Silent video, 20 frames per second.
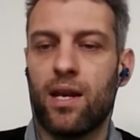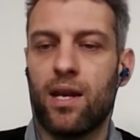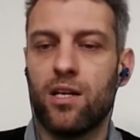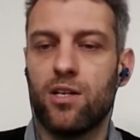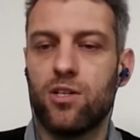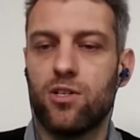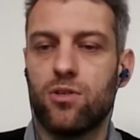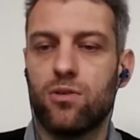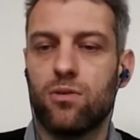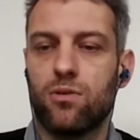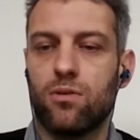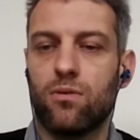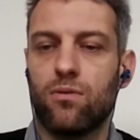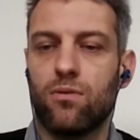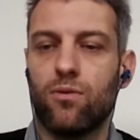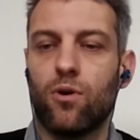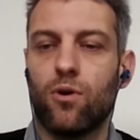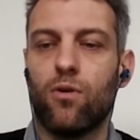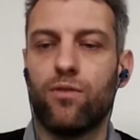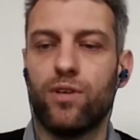be
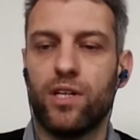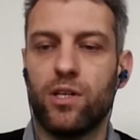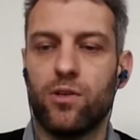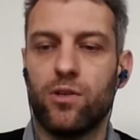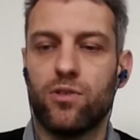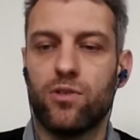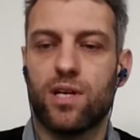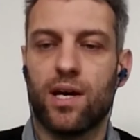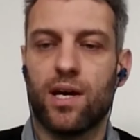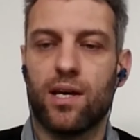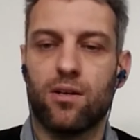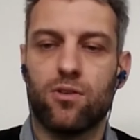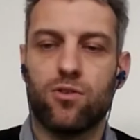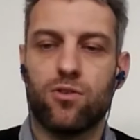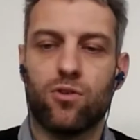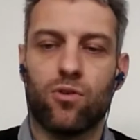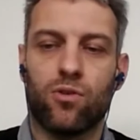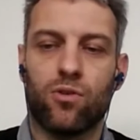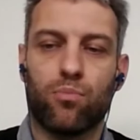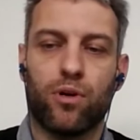managed of EU
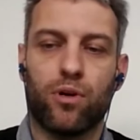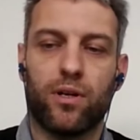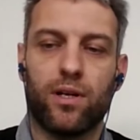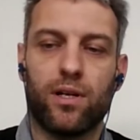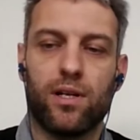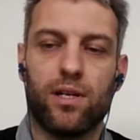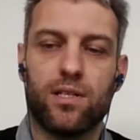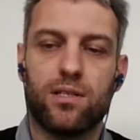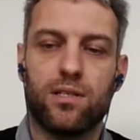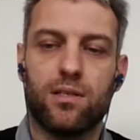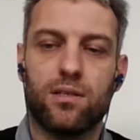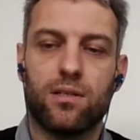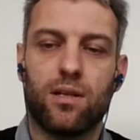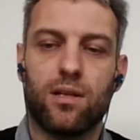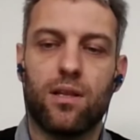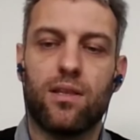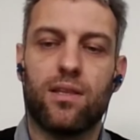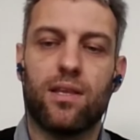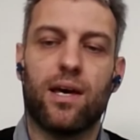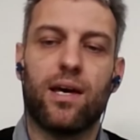standards on the product
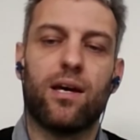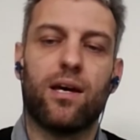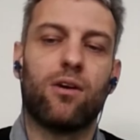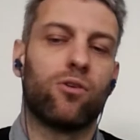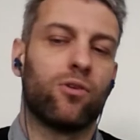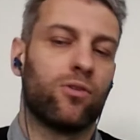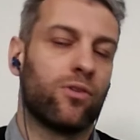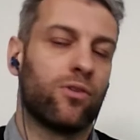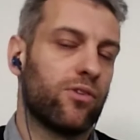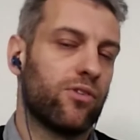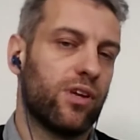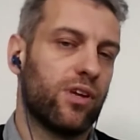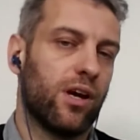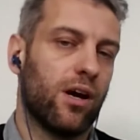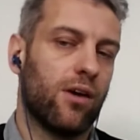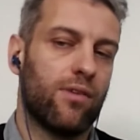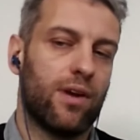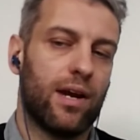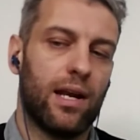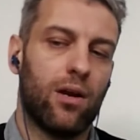list that are on the
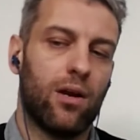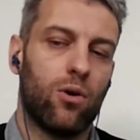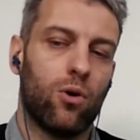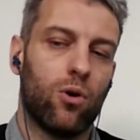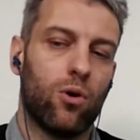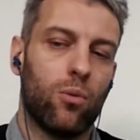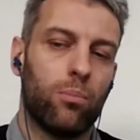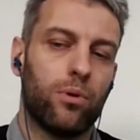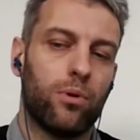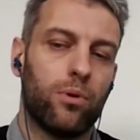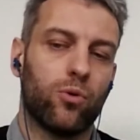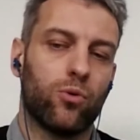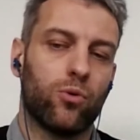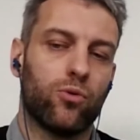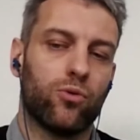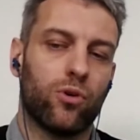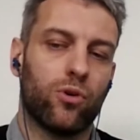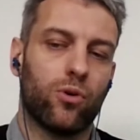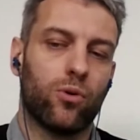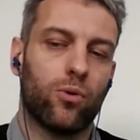CRA law,
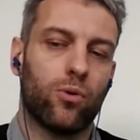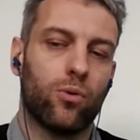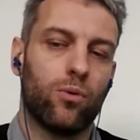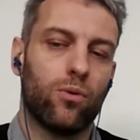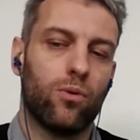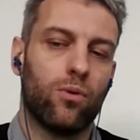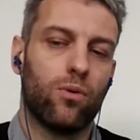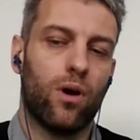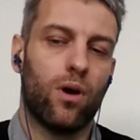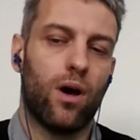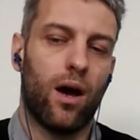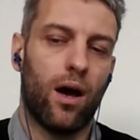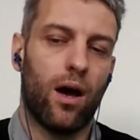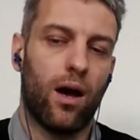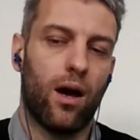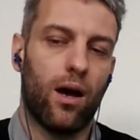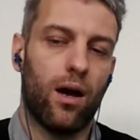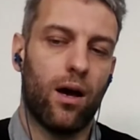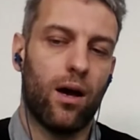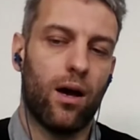but also
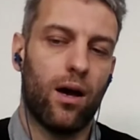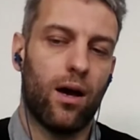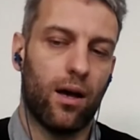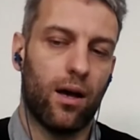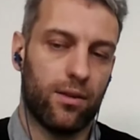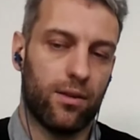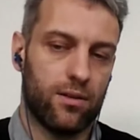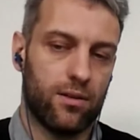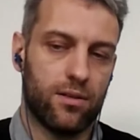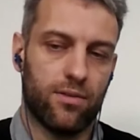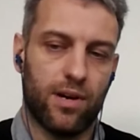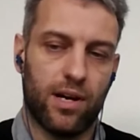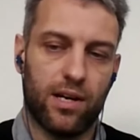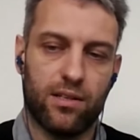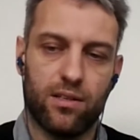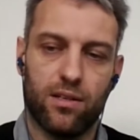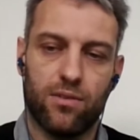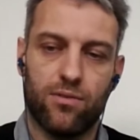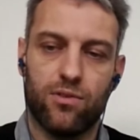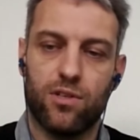other
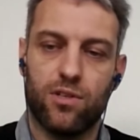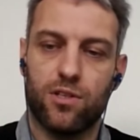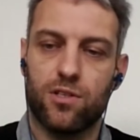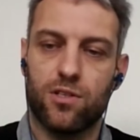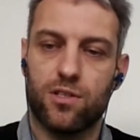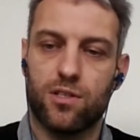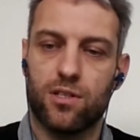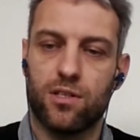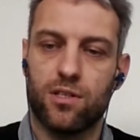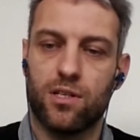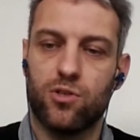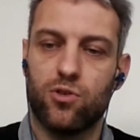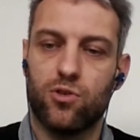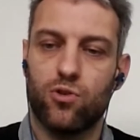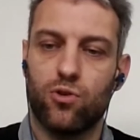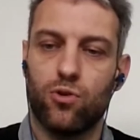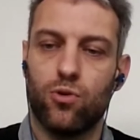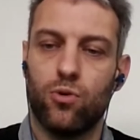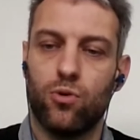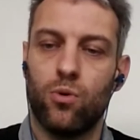directives such as the
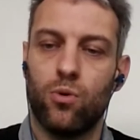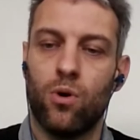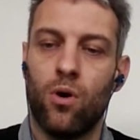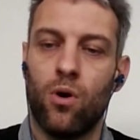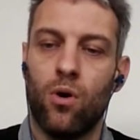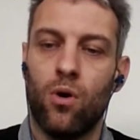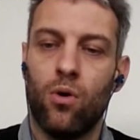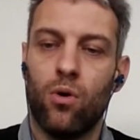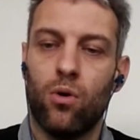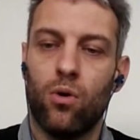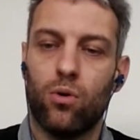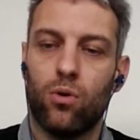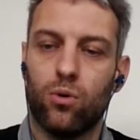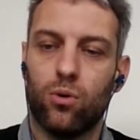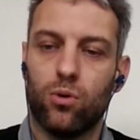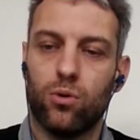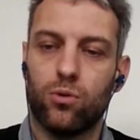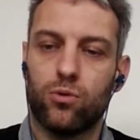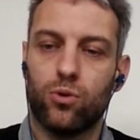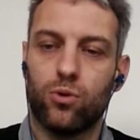NIS2
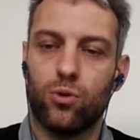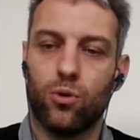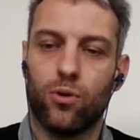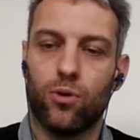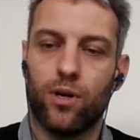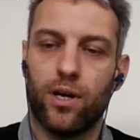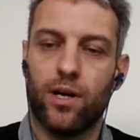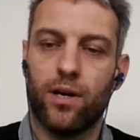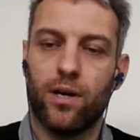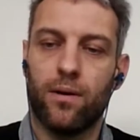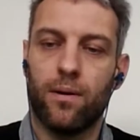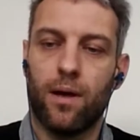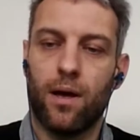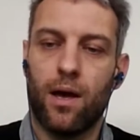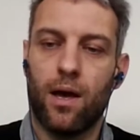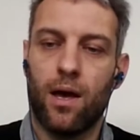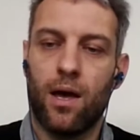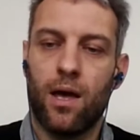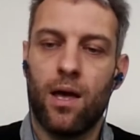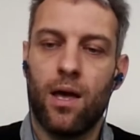or DORA,
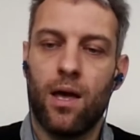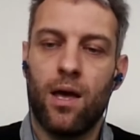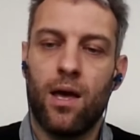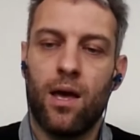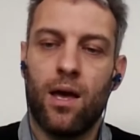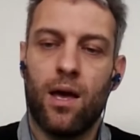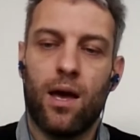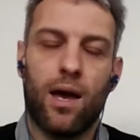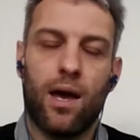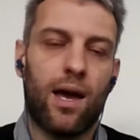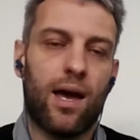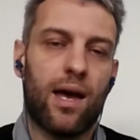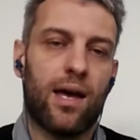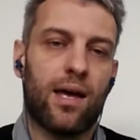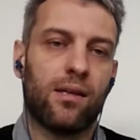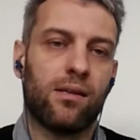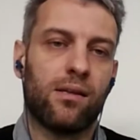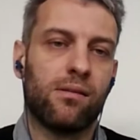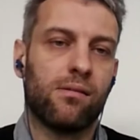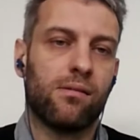
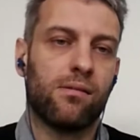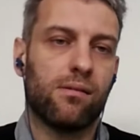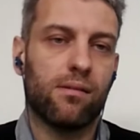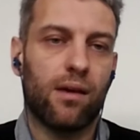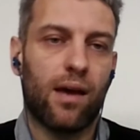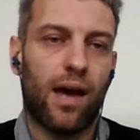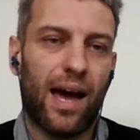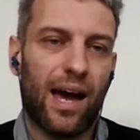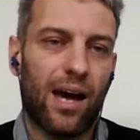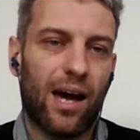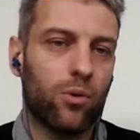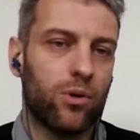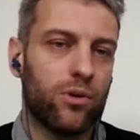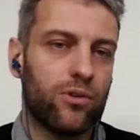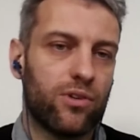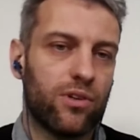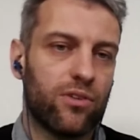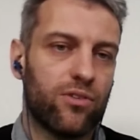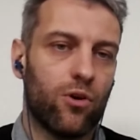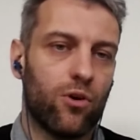and
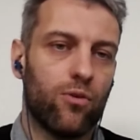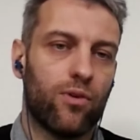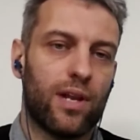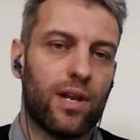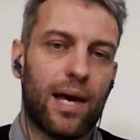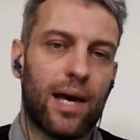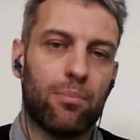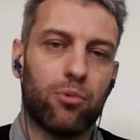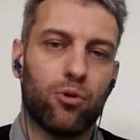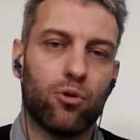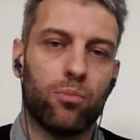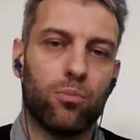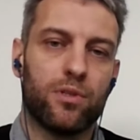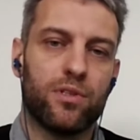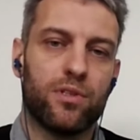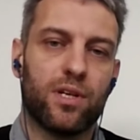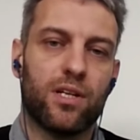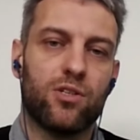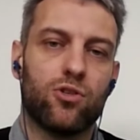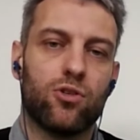how is this overlap
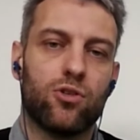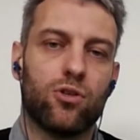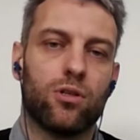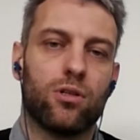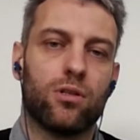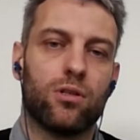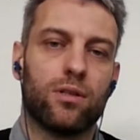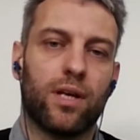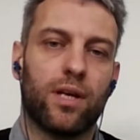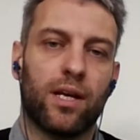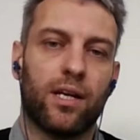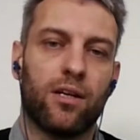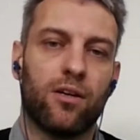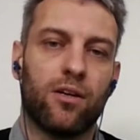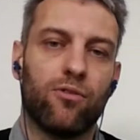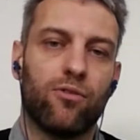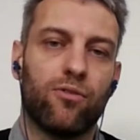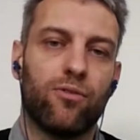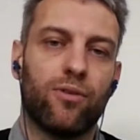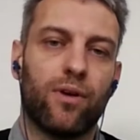or potential
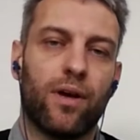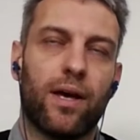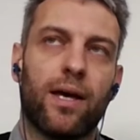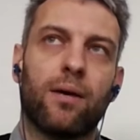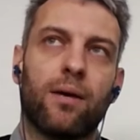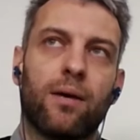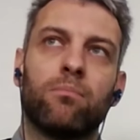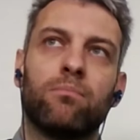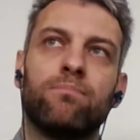kind of